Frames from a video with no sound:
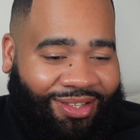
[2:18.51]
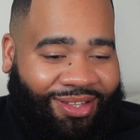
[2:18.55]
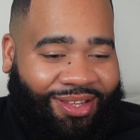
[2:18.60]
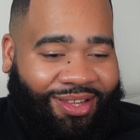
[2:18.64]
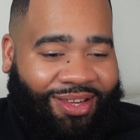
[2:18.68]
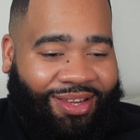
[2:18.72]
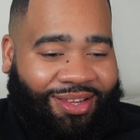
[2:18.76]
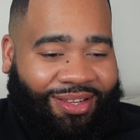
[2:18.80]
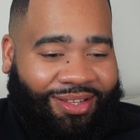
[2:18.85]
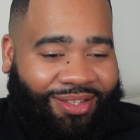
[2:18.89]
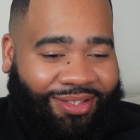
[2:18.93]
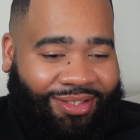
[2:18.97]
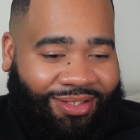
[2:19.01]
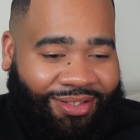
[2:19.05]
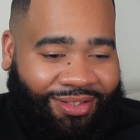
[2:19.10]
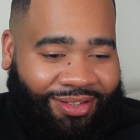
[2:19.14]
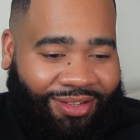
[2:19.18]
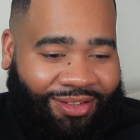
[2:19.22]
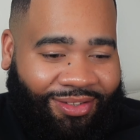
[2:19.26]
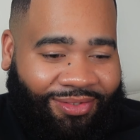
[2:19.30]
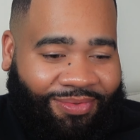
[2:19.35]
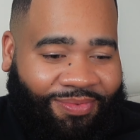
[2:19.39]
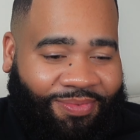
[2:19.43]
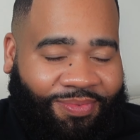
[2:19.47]

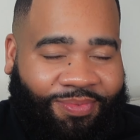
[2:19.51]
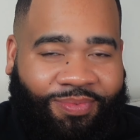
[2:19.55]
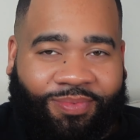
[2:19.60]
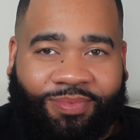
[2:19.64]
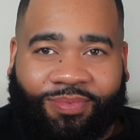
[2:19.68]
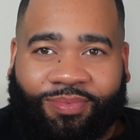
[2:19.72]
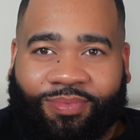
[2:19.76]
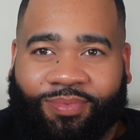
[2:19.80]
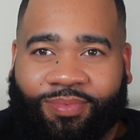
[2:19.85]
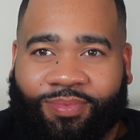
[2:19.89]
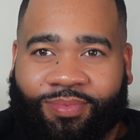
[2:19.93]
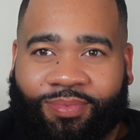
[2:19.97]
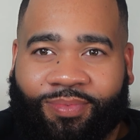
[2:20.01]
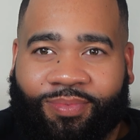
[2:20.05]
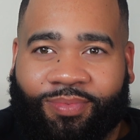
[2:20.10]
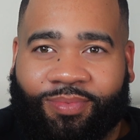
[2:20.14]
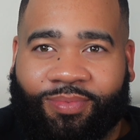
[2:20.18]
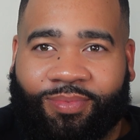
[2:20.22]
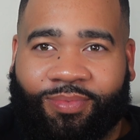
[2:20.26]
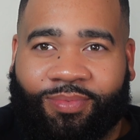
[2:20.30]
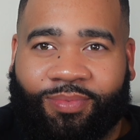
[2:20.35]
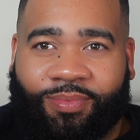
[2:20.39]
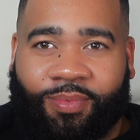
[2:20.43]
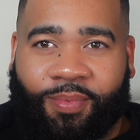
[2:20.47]

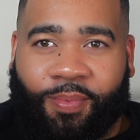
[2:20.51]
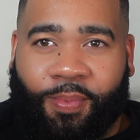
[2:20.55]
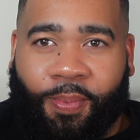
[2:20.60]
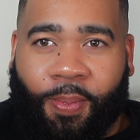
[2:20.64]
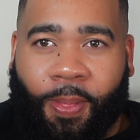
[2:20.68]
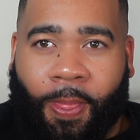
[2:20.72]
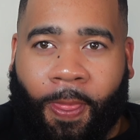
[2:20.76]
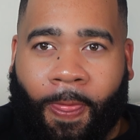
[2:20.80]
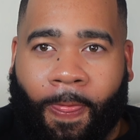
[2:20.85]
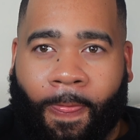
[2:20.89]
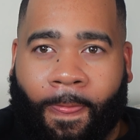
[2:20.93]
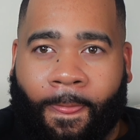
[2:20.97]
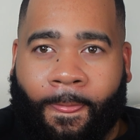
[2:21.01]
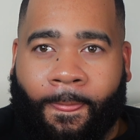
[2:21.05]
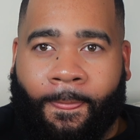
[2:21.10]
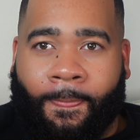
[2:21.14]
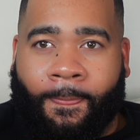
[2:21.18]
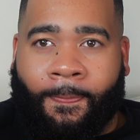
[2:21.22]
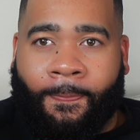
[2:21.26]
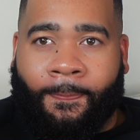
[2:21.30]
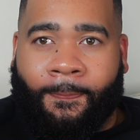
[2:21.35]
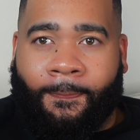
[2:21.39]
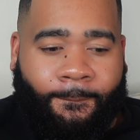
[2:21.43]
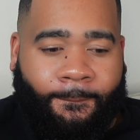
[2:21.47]

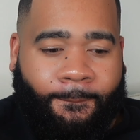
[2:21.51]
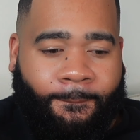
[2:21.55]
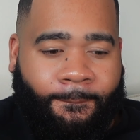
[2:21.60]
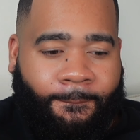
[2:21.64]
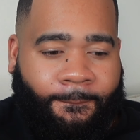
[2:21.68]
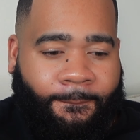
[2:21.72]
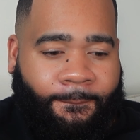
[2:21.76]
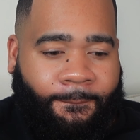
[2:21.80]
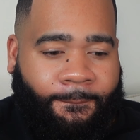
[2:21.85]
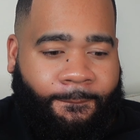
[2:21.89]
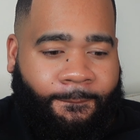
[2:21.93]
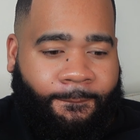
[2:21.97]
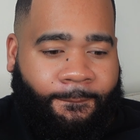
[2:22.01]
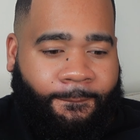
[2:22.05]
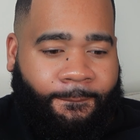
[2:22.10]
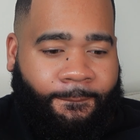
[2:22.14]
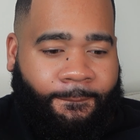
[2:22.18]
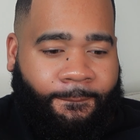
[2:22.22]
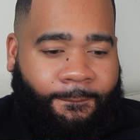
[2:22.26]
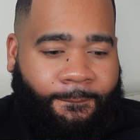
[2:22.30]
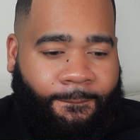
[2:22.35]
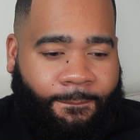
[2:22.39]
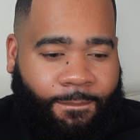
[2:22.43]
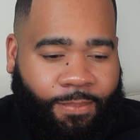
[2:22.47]

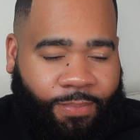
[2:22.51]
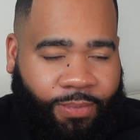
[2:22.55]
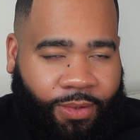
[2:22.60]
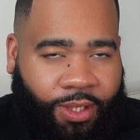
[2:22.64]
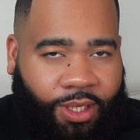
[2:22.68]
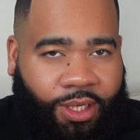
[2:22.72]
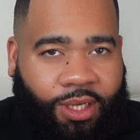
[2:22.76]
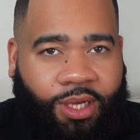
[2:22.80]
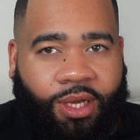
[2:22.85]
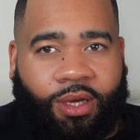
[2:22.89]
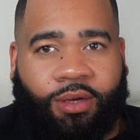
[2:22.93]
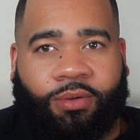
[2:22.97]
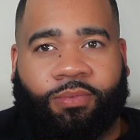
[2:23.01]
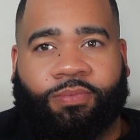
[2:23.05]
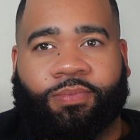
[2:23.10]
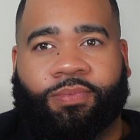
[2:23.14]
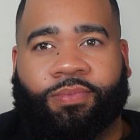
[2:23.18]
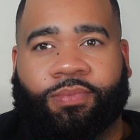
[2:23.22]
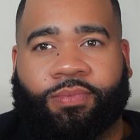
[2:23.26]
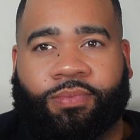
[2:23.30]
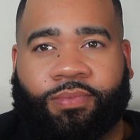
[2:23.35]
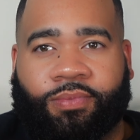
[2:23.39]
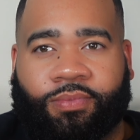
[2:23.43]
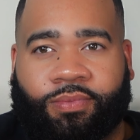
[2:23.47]

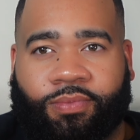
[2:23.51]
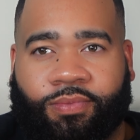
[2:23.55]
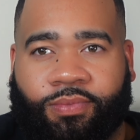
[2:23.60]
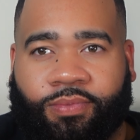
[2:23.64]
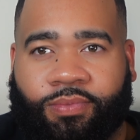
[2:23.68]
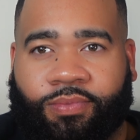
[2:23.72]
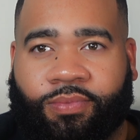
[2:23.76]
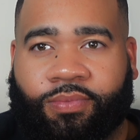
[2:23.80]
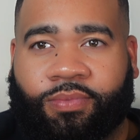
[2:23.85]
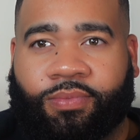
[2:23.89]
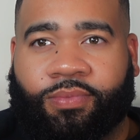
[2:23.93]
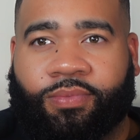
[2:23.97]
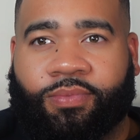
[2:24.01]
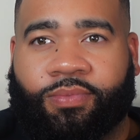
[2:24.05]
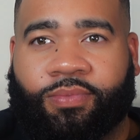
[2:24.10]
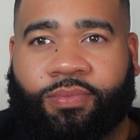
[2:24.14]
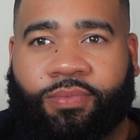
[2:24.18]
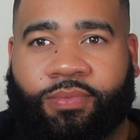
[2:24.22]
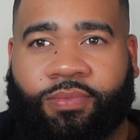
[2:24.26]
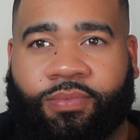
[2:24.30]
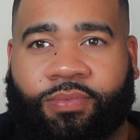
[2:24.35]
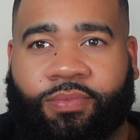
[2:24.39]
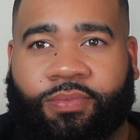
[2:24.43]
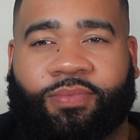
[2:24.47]

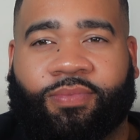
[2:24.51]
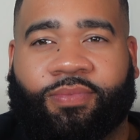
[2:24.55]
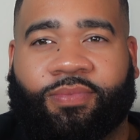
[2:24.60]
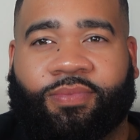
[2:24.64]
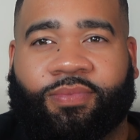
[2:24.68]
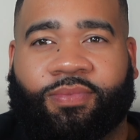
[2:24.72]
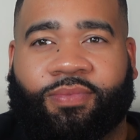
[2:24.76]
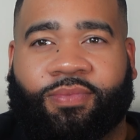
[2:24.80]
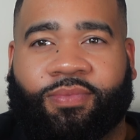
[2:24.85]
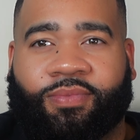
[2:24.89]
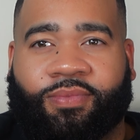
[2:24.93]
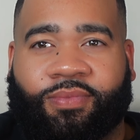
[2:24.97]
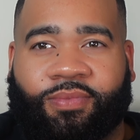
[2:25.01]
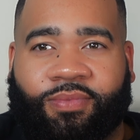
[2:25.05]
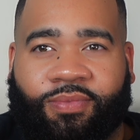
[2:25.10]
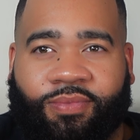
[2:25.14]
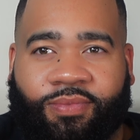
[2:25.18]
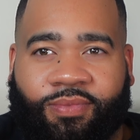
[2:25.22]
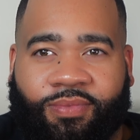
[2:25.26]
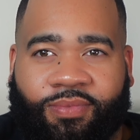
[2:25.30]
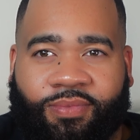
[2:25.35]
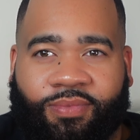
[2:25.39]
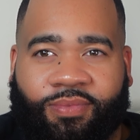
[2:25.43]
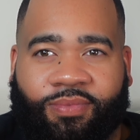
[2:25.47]

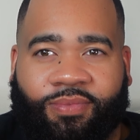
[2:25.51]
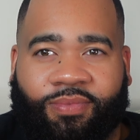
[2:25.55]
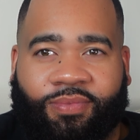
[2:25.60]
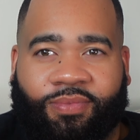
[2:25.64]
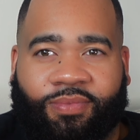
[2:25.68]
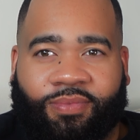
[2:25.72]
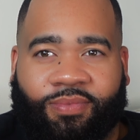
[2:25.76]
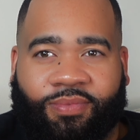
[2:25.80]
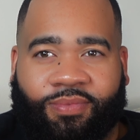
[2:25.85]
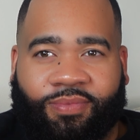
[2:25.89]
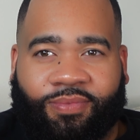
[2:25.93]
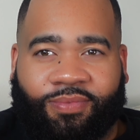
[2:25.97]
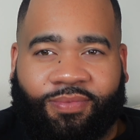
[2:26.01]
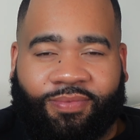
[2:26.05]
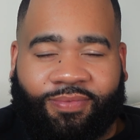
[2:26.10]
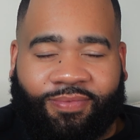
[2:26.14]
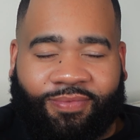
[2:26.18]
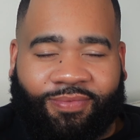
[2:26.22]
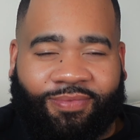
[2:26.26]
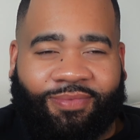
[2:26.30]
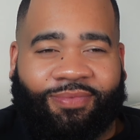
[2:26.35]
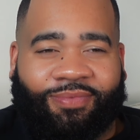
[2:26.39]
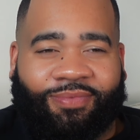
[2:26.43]
No words are spoken by the person on screen.